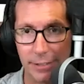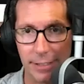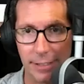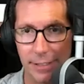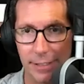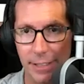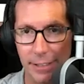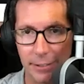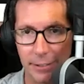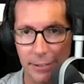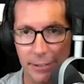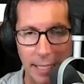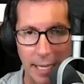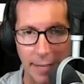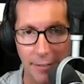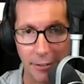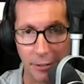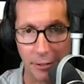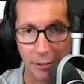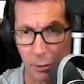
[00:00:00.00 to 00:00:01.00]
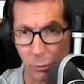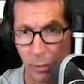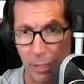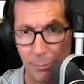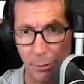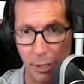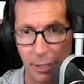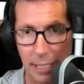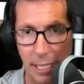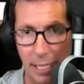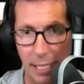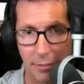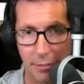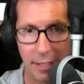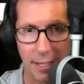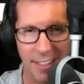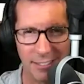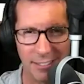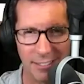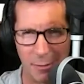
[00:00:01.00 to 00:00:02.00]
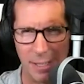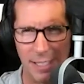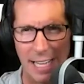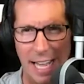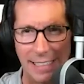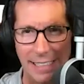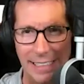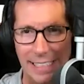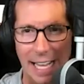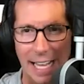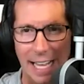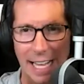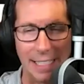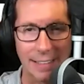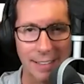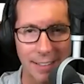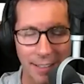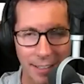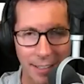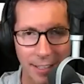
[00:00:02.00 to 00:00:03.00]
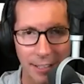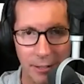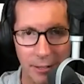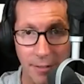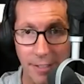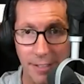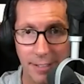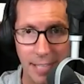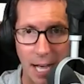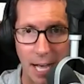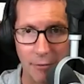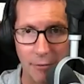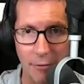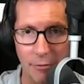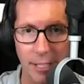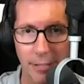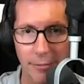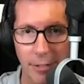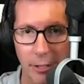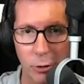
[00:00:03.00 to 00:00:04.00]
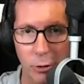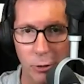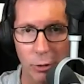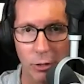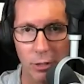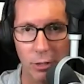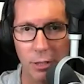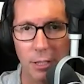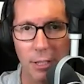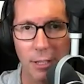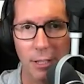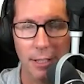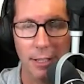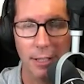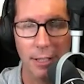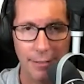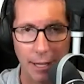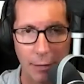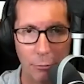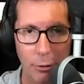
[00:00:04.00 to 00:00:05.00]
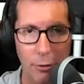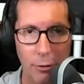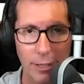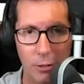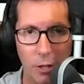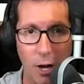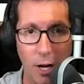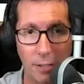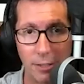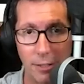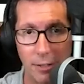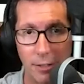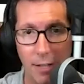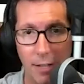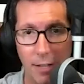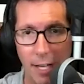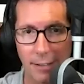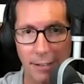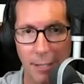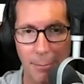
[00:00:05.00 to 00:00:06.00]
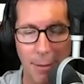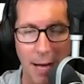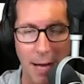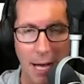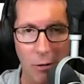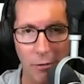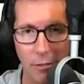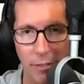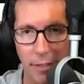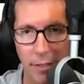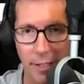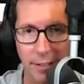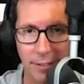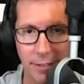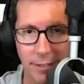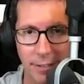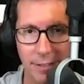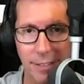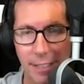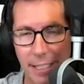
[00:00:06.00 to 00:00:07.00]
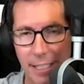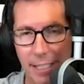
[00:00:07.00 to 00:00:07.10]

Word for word: to, to look at it. There's a great book out there, I think it's from the '99, called The Sovereign Individual, that really talks a lot about this